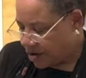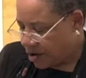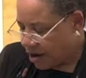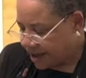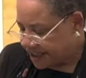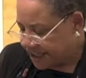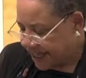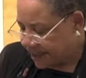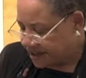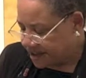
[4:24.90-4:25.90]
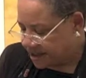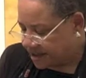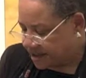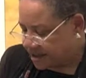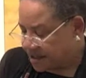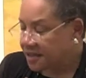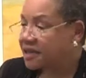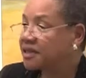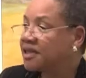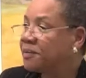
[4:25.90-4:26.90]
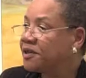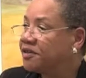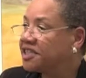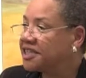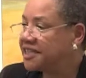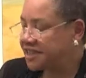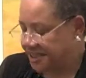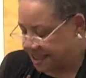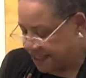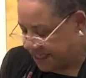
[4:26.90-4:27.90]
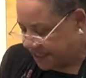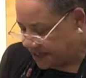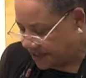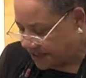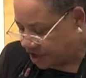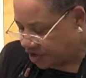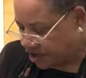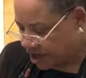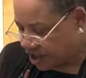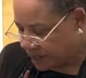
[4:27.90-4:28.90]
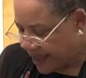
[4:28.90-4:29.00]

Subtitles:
architect, WTC construction